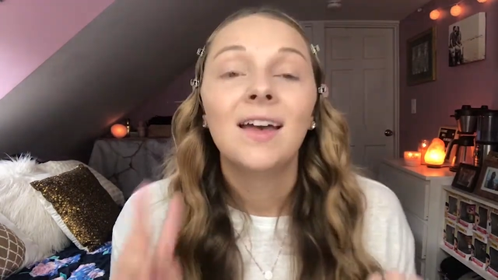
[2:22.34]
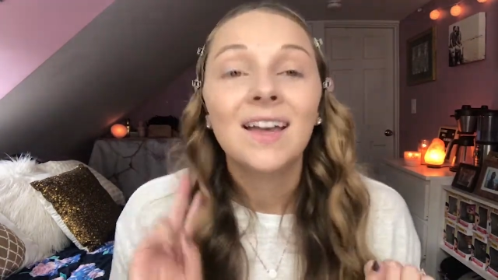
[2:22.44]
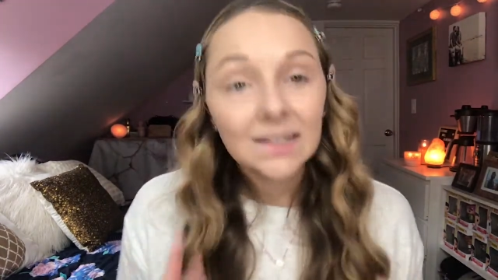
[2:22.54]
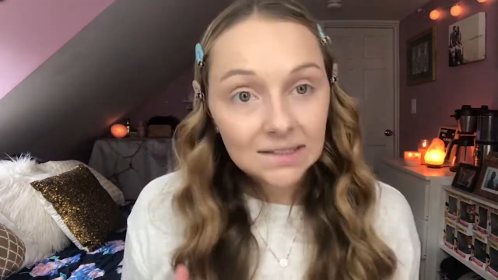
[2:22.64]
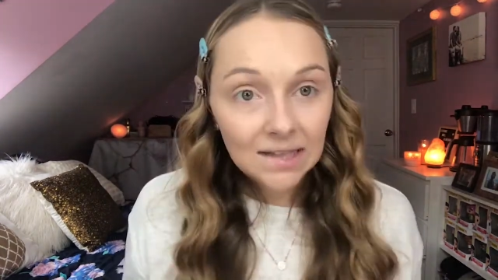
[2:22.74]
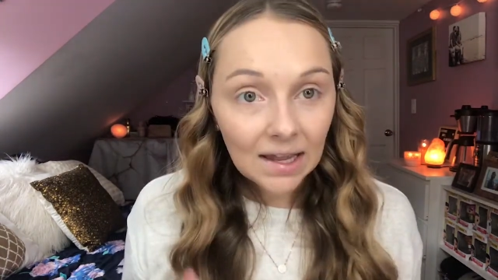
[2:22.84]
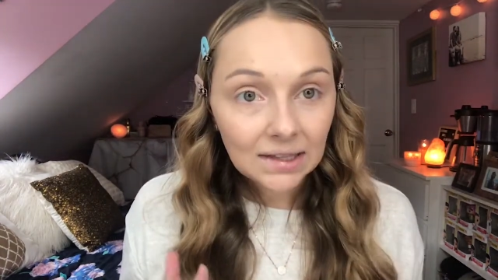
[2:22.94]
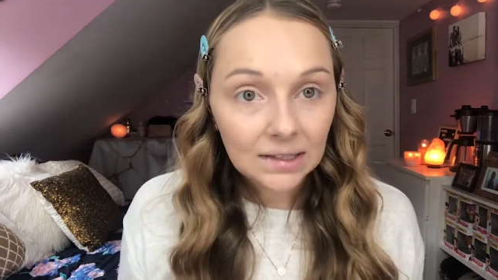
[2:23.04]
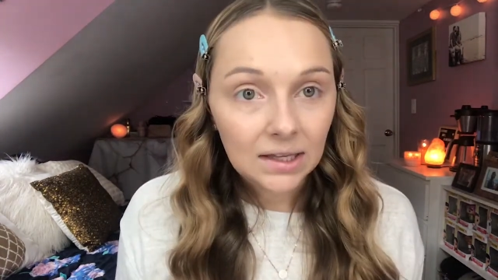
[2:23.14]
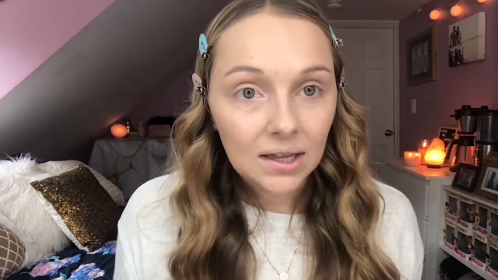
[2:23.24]

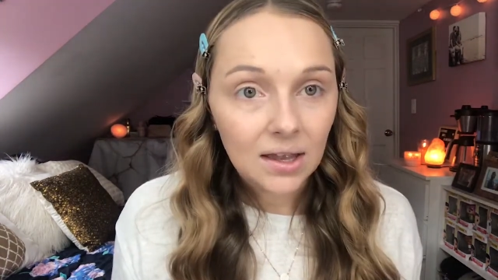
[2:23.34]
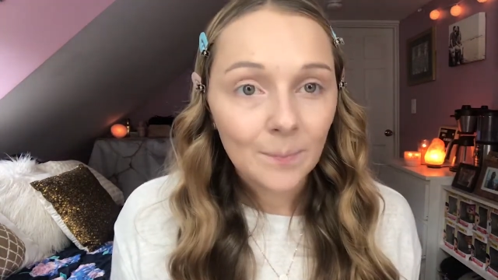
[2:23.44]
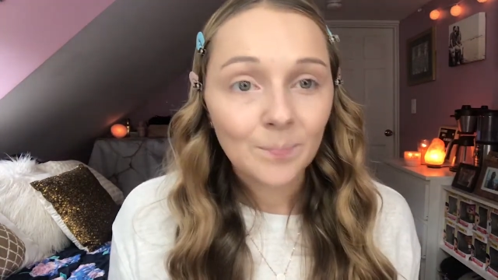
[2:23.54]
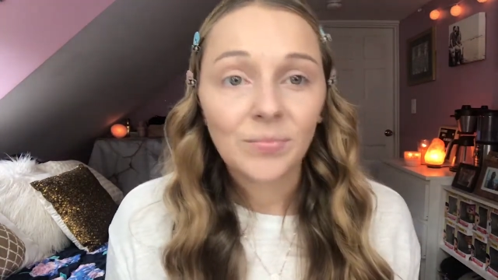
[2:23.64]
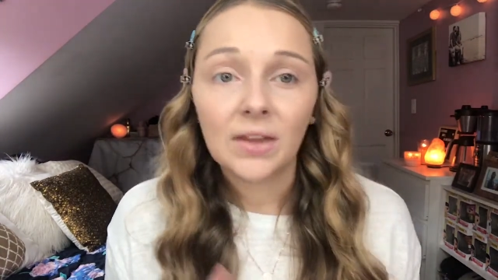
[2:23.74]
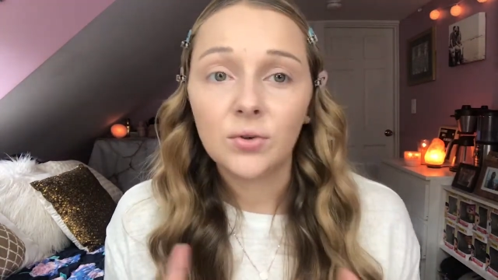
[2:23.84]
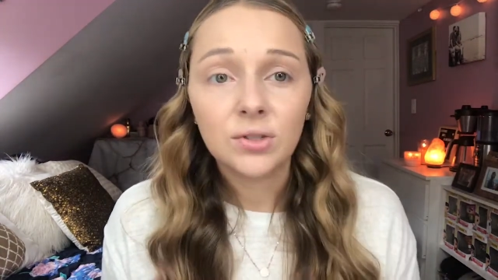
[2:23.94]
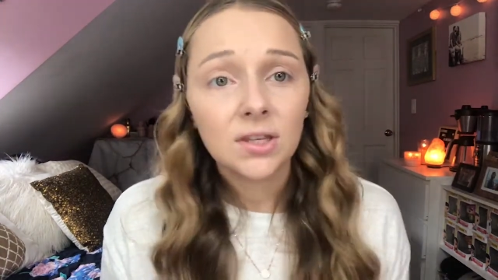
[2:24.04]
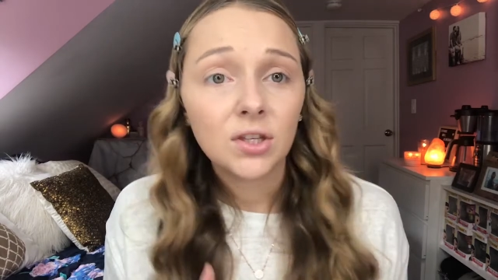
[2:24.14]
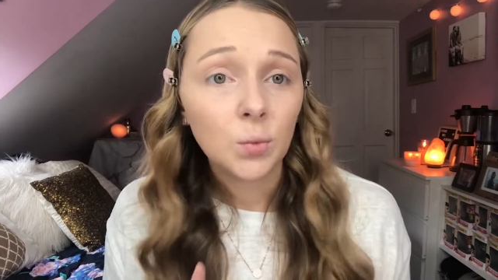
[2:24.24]
Secondly, if you
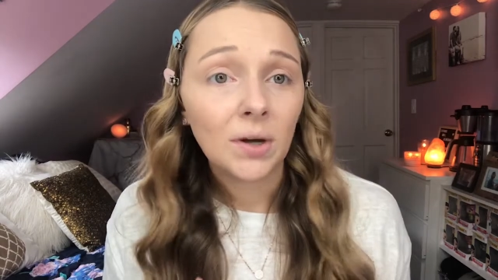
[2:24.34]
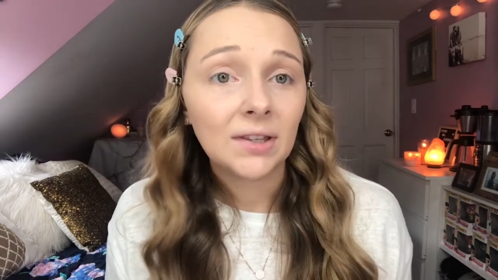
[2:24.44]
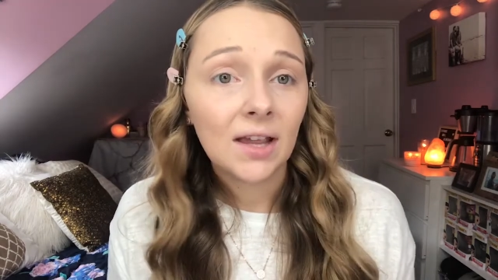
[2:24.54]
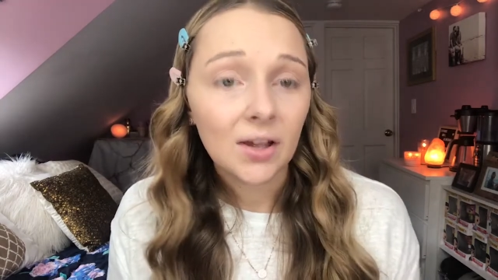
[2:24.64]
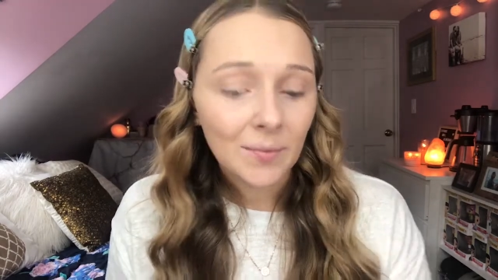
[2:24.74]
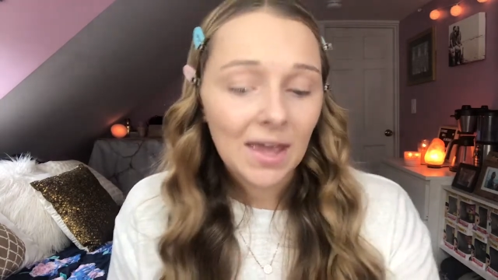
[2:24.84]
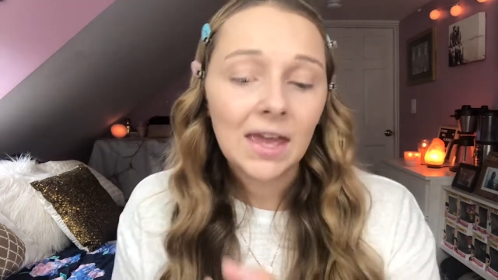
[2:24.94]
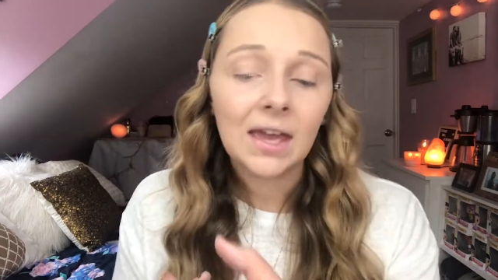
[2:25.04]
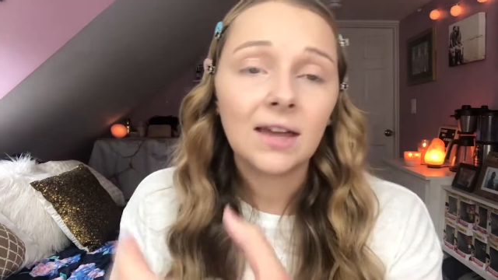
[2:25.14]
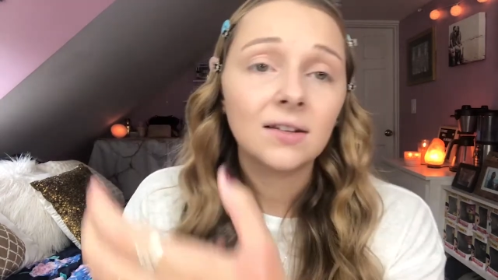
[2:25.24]
see this weird thing on my
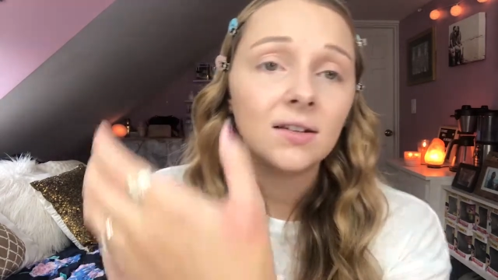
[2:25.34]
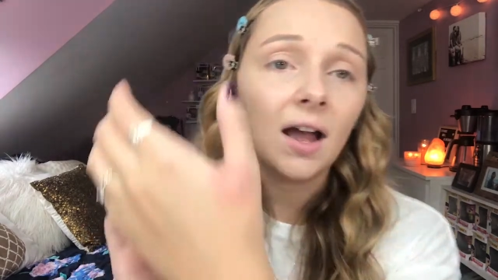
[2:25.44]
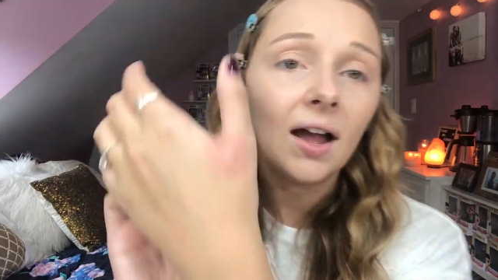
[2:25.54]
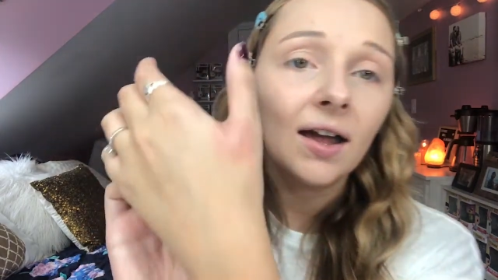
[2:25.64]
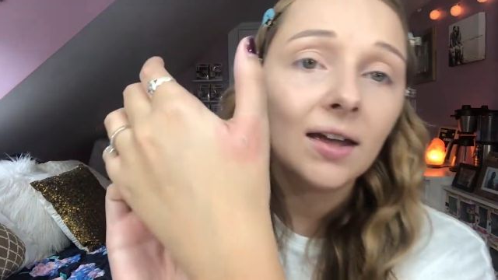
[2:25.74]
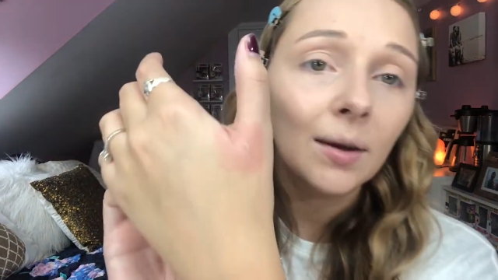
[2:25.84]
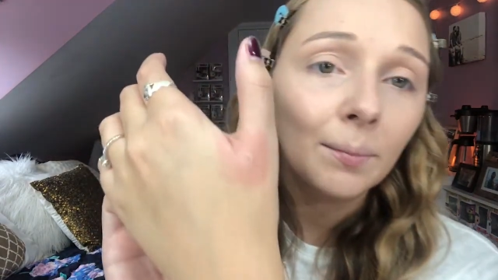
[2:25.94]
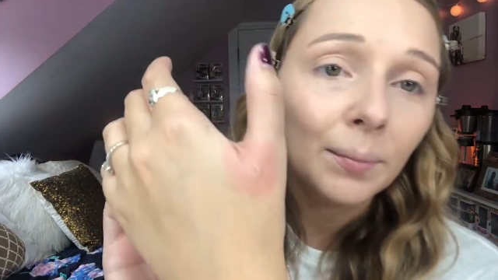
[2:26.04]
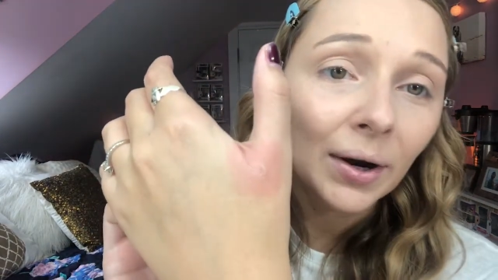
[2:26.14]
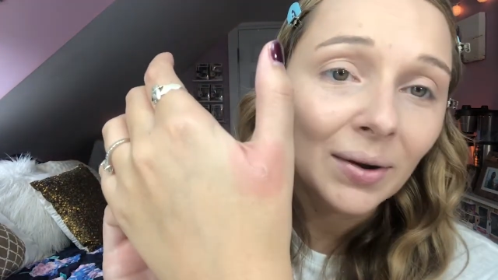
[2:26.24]
hand, I
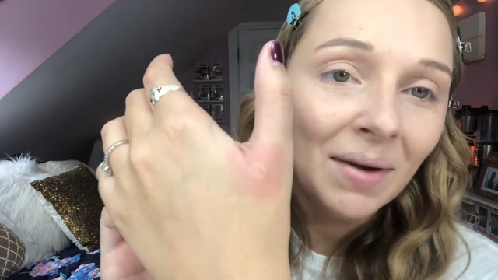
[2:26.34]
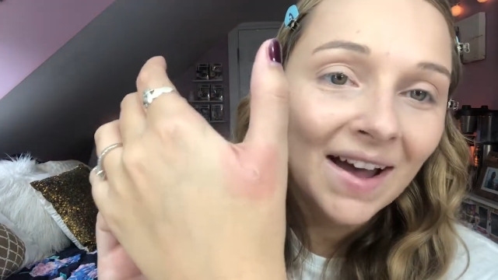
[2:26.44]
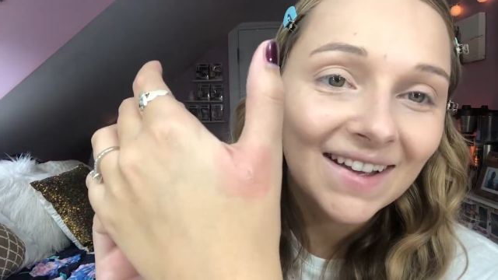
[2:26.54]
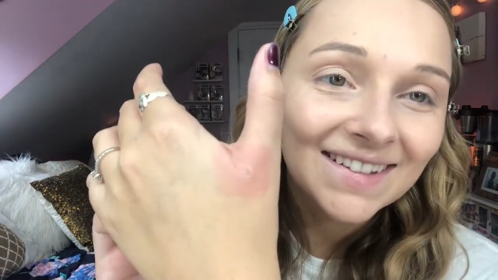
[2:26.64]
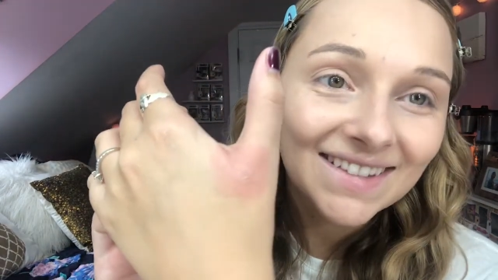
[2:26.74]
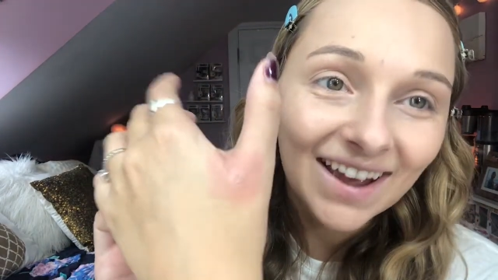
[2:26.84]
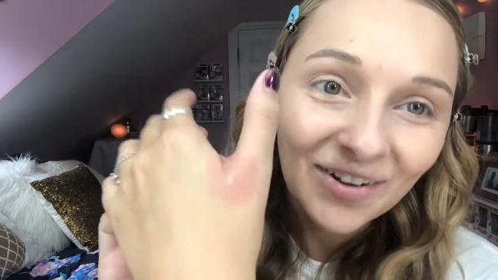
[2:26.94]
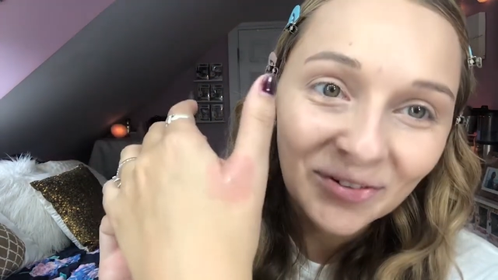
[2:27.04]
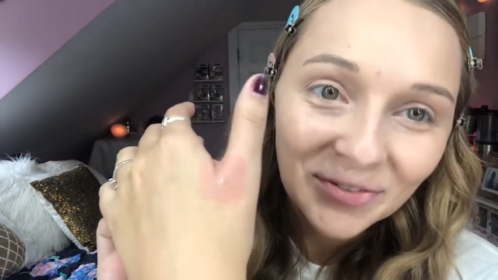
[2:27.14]
burnt myself